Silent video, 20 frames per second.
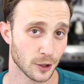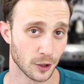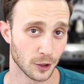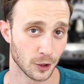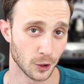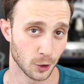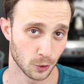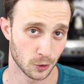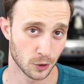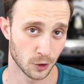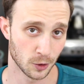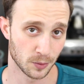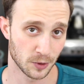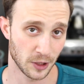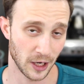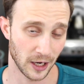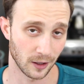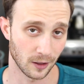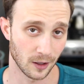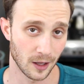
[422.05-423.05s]
to the YouTube
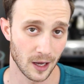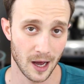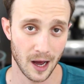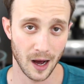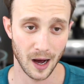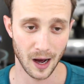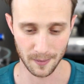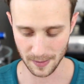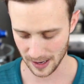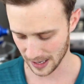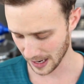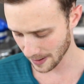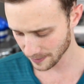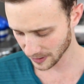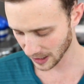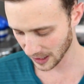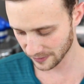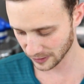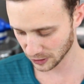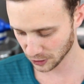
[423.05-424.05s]
channel. Um, and
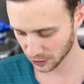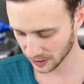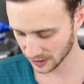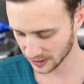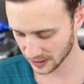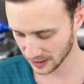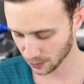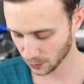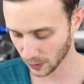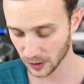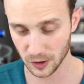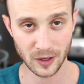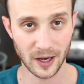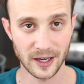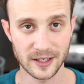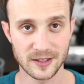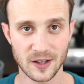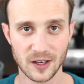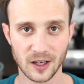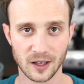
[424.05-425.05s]
I'm kind of interested to see what you
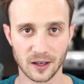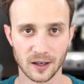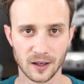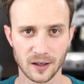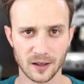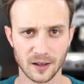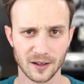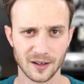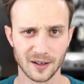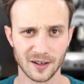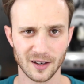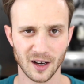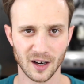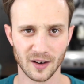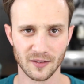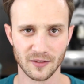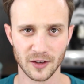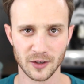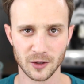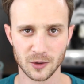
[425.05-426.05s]
guys think
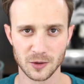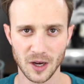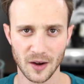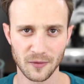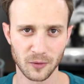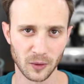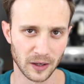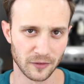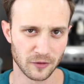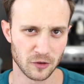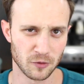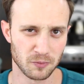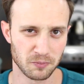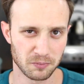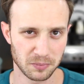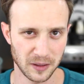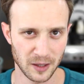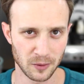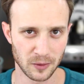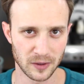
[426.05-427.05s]
of the new software if
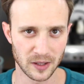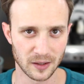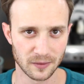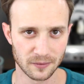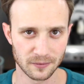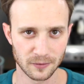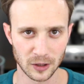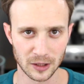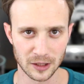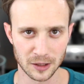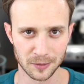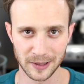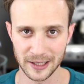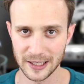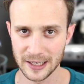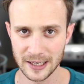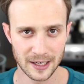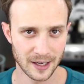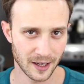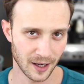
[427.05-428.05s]
you've played with it for a little
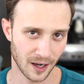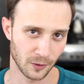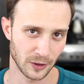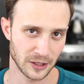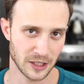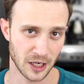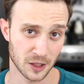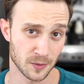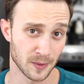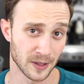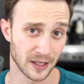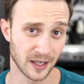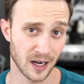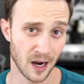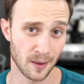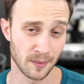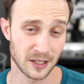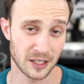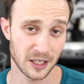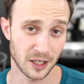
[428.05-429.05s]
bit. Uh, reach out to me in the
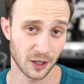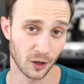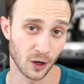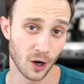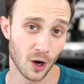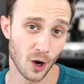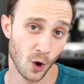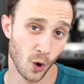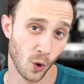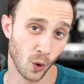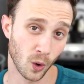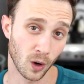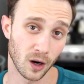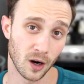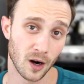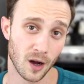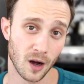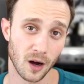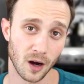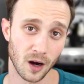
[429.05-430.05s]
comments here
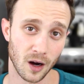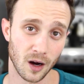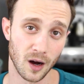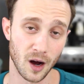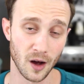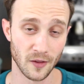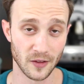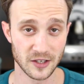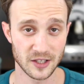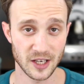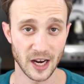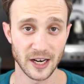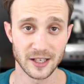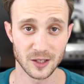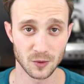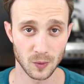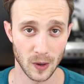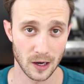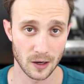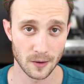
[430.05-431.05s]
or uh, on the site
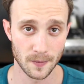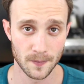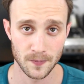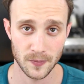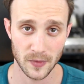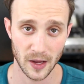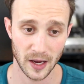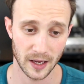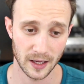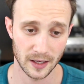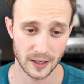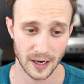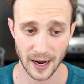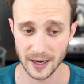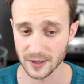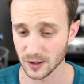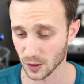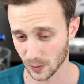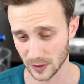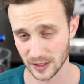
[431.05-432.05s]
as well. And
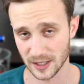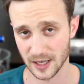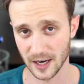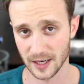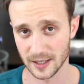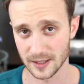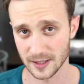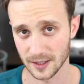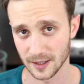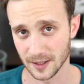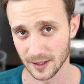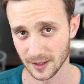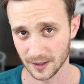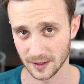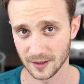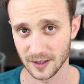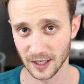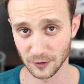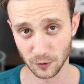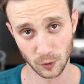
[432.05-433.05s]
as always, guys,
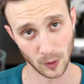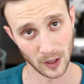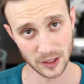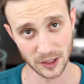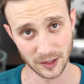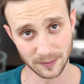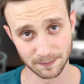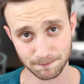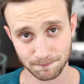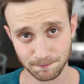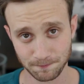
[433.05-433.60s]
thanks for watching.